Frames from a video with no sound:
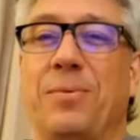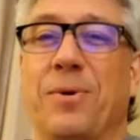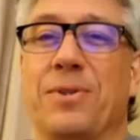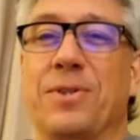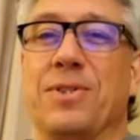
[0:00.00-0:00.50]

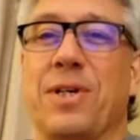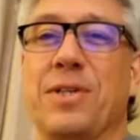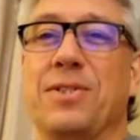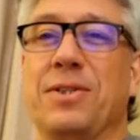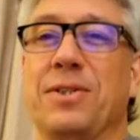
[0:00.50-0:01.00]
were
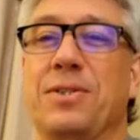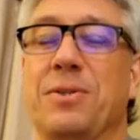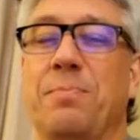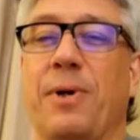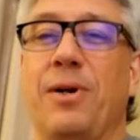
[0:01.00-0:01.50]
discussing
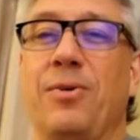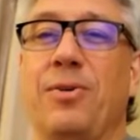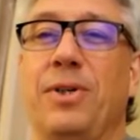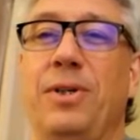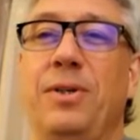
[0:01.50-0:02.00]
this.
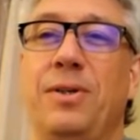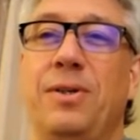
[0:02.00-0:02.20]
Apparently,